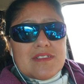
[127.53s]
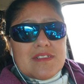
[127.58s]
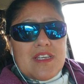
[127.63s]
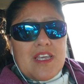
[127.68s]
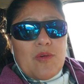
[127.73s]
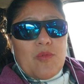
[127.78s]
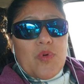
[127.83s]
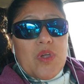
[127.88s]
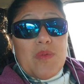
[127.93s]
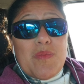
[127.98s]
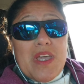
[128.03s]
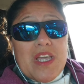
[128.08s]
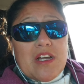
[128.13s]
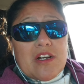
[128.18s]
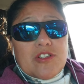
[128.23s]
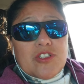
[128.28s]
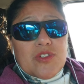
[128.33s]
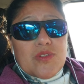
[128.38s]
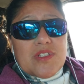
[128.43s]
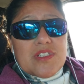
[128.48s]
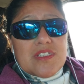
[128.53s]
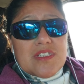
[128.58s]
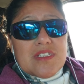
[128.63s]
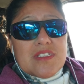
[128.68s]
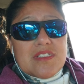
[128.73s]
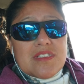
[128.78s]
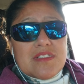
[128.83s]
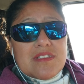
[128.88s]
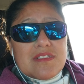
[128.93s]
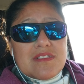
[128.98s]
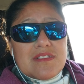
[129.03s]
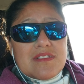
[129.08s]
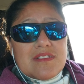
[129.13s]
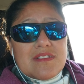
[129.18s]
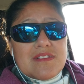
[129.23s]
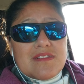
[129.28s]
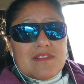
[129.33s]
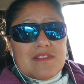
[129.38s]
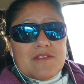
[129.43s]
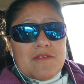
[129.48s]
And we make our choices.
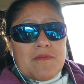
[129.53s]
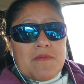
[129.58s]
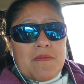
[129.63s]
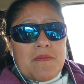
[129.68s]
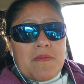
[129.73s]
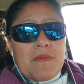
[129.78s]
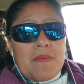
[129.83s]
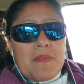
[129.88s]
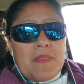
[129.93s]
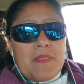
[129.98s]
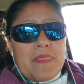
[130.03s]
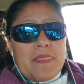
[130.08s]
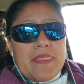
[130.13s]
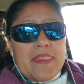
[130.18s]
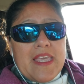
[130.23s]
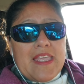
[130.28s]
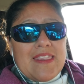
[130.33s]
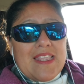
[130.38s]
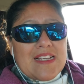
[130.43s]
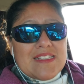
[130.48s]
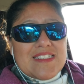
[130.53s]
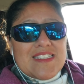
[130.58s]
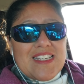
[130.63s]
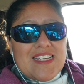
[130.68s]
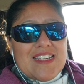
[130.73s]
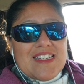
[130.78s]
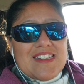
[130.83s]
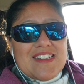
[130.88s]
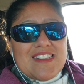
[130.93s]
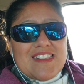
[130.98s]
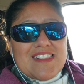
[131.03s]
And that's it.